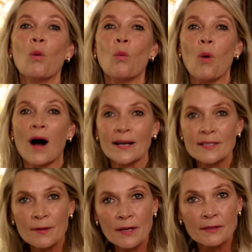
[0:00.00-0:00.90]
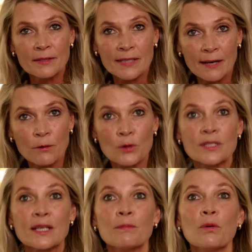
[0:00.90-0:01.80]
Why is
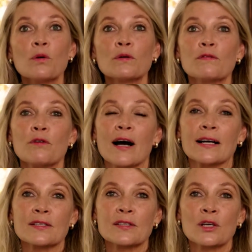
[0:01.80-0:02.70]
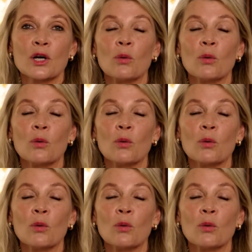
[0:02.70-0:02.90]
diversity important for us?